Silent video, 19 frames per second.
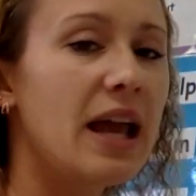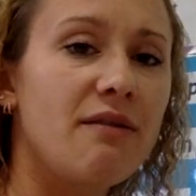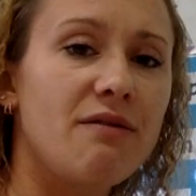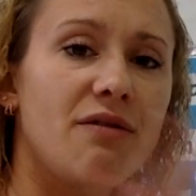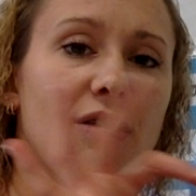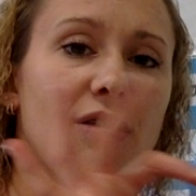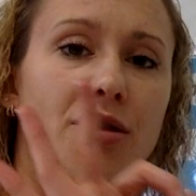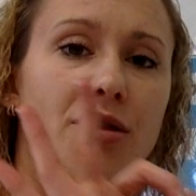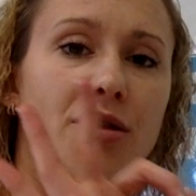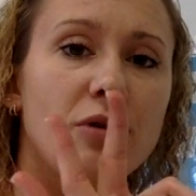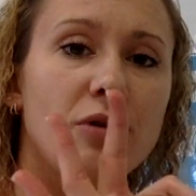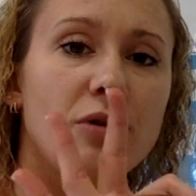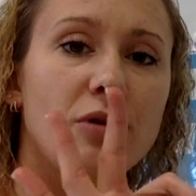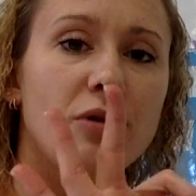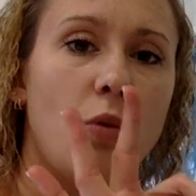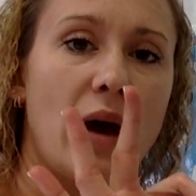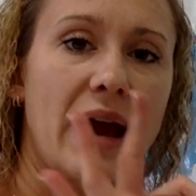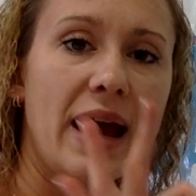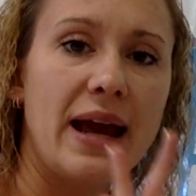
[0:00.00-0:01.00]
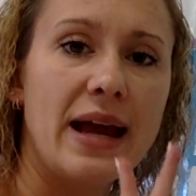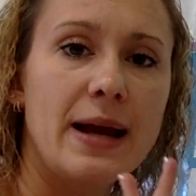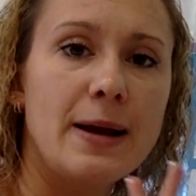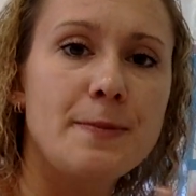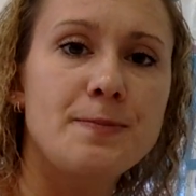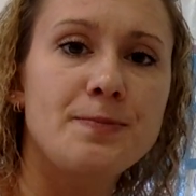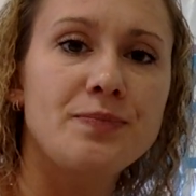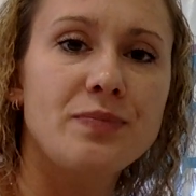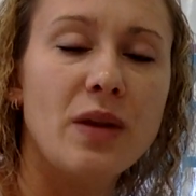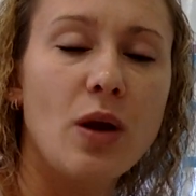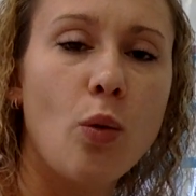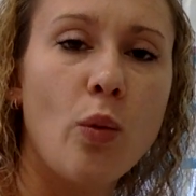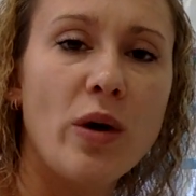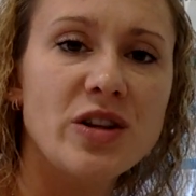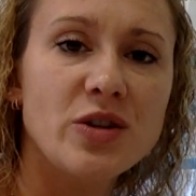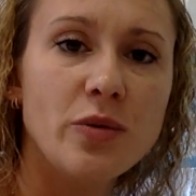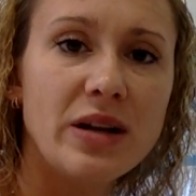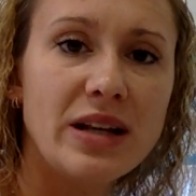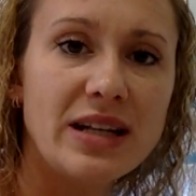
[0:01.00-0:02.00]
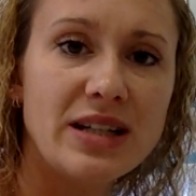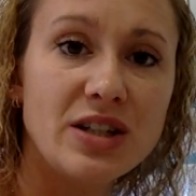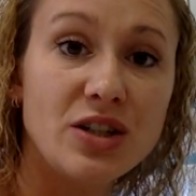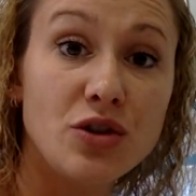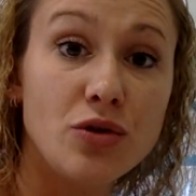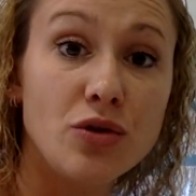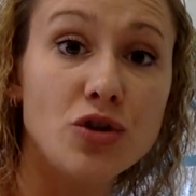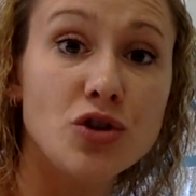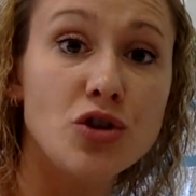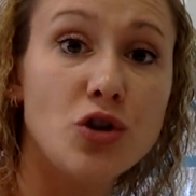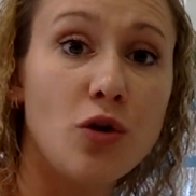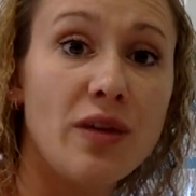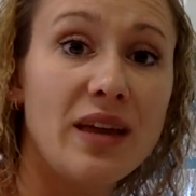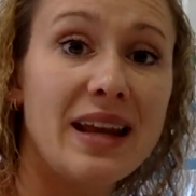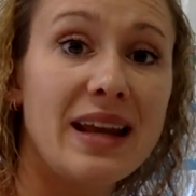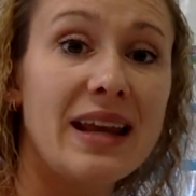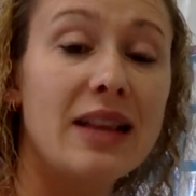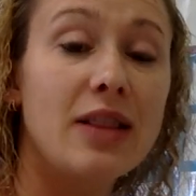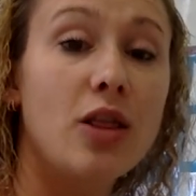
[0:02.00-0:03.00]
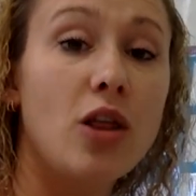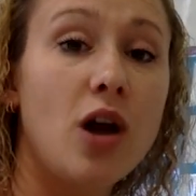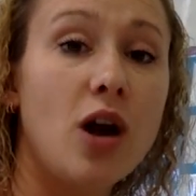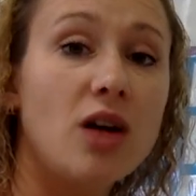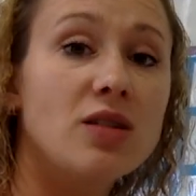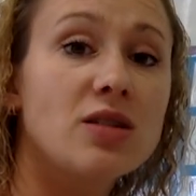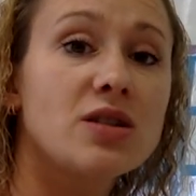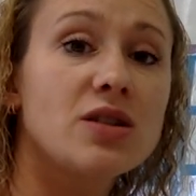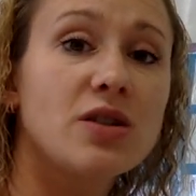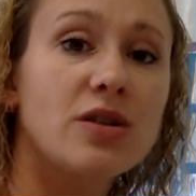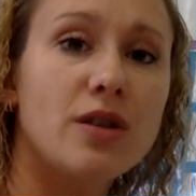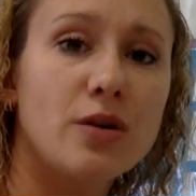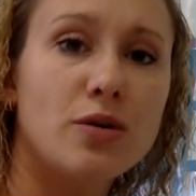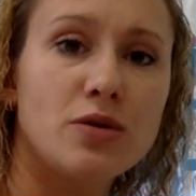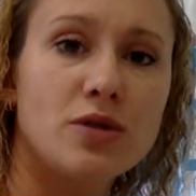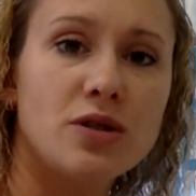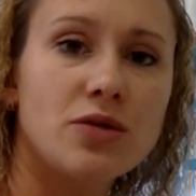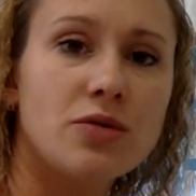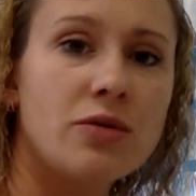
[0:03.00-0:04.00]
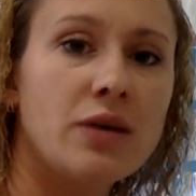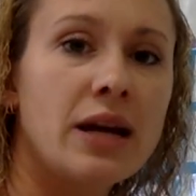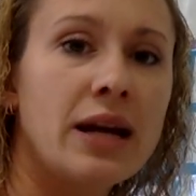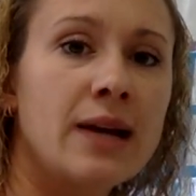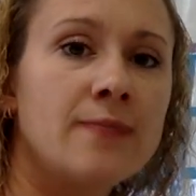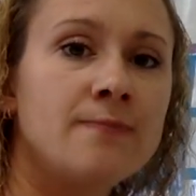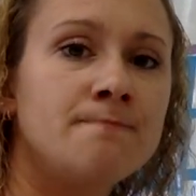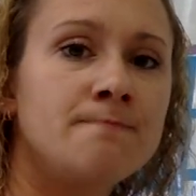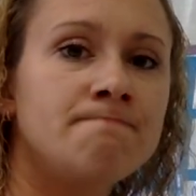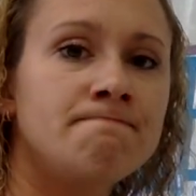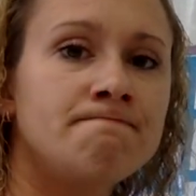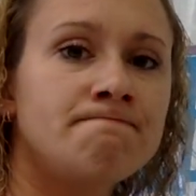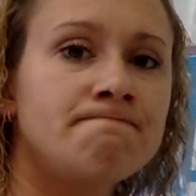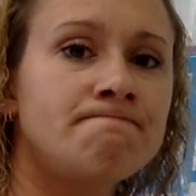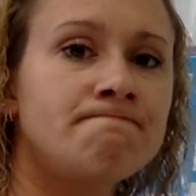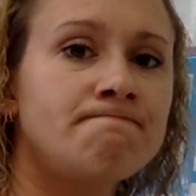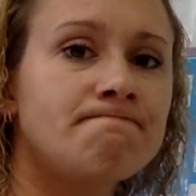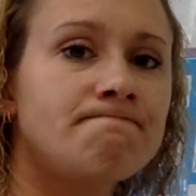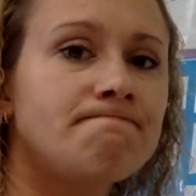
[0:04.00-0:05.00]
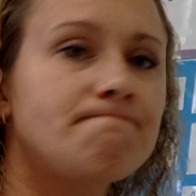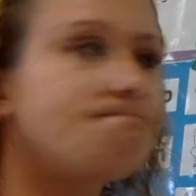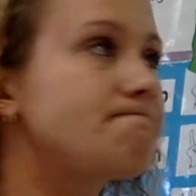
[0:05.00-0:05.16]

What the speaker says: So if he gave 3 away, what do we need to do to show that he lost those 3?